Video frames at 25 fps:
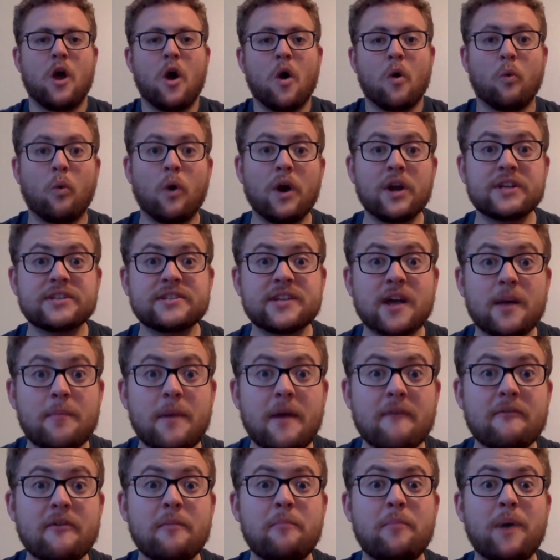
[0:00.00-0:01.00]
What is up
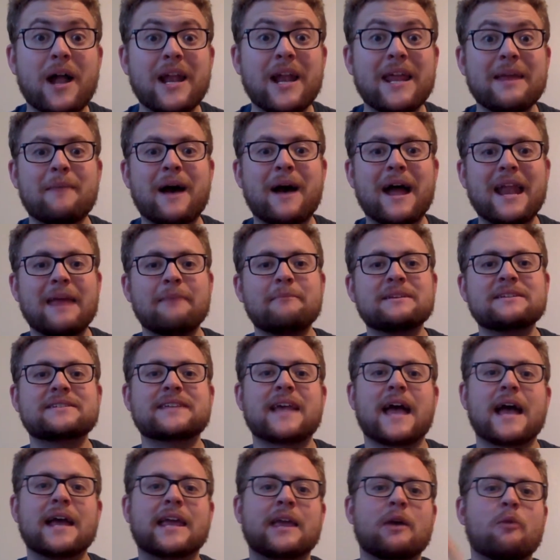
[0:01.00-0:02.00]
everybody? My name is
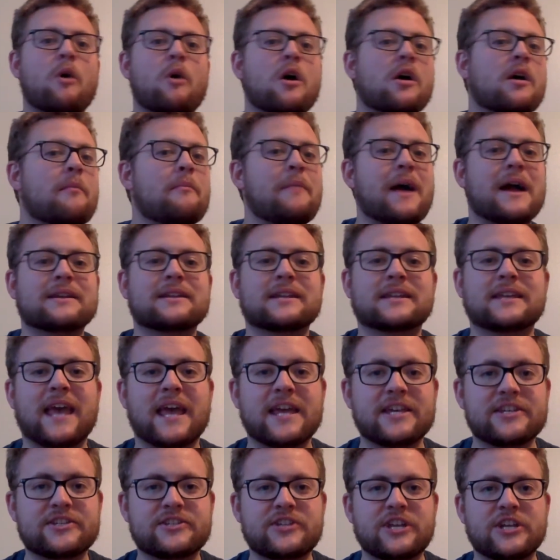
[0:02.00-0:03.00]
Zach and welcome back to
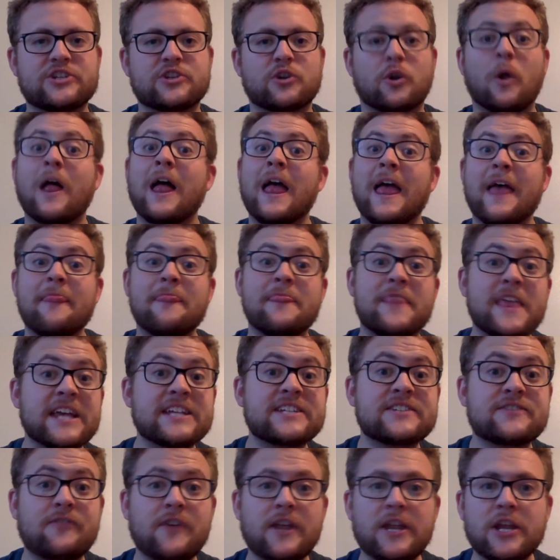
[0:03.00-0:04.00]
Case Digital. In this
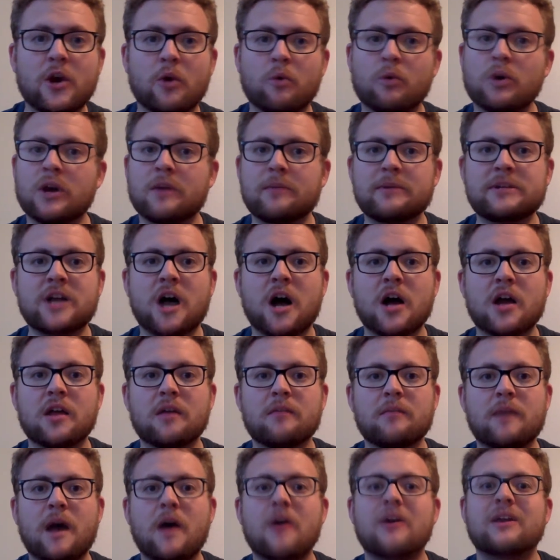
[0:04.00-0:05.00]
video, we're going to be talking
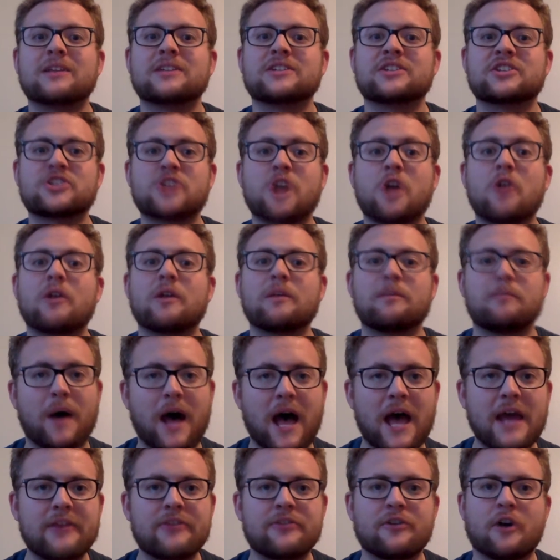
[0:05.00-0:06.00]
about installing
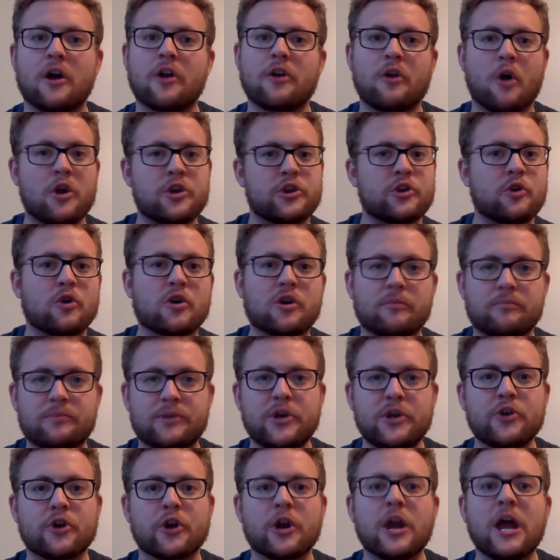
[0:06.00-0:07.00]
Python on your
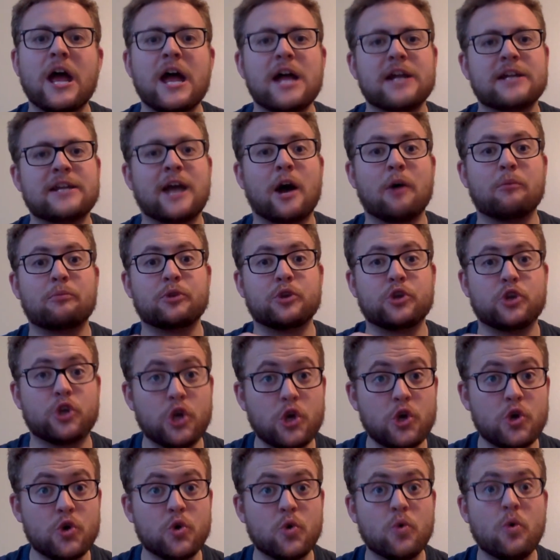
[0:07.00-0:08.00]
computer to help
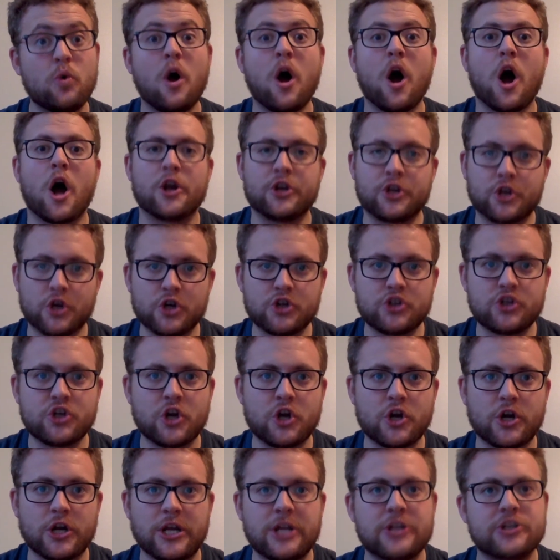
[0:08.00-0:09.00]
you on your
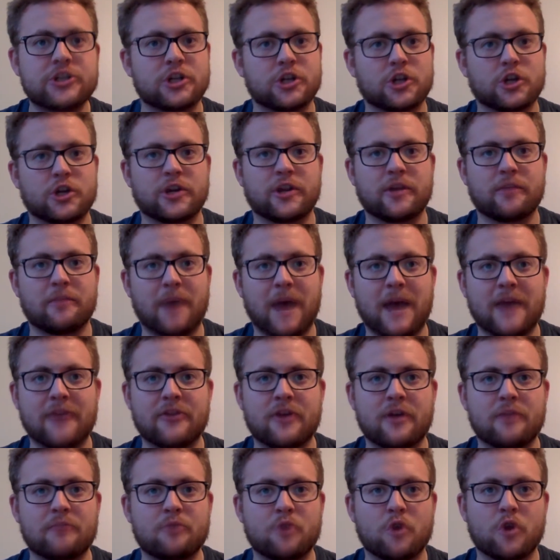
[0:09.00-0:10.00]
journey to learning the Python
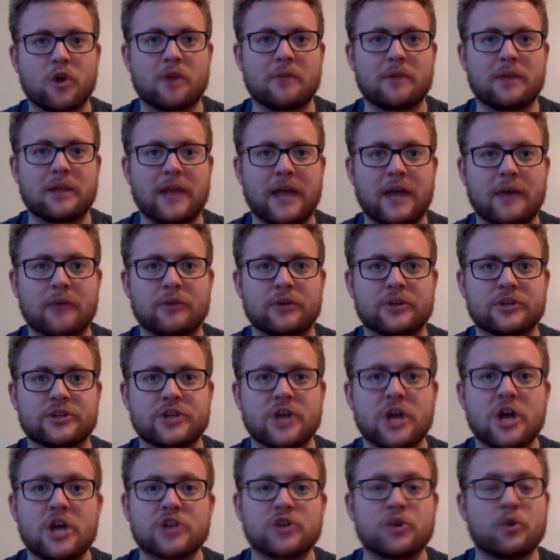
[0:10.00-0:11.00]
programming language.
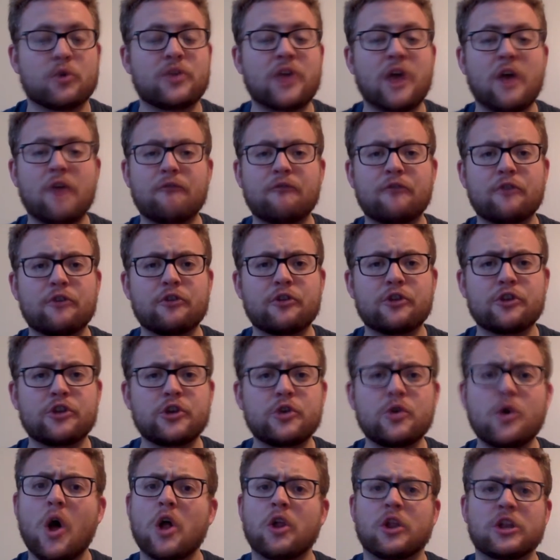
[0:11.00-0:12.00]
So without further ado,
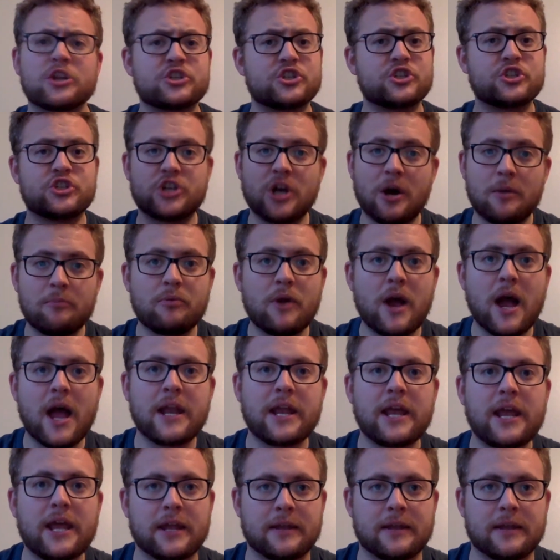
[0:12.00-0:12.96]
let's jump right in.